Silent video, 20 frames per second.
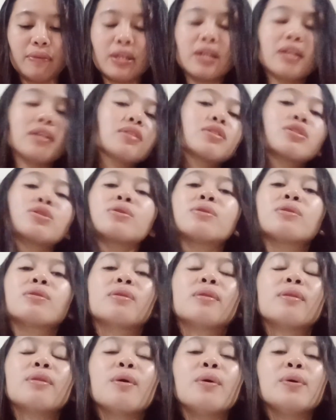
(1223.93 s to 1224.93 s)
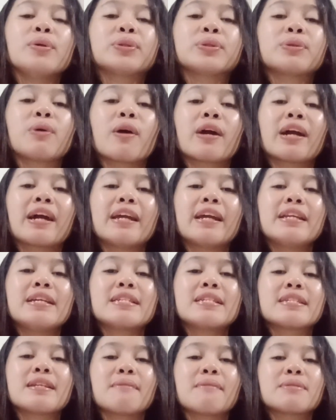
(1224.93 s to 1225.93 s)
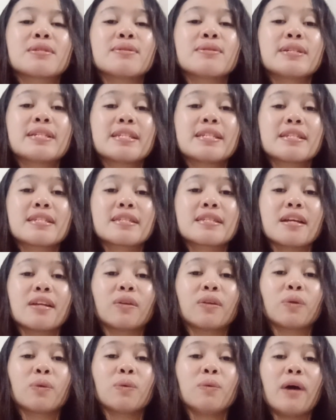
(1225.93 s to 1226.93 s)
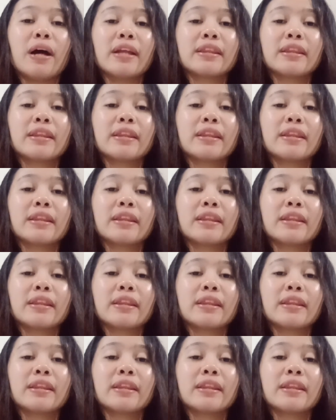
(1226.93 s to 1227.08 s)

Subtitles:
it is those organisms resistant to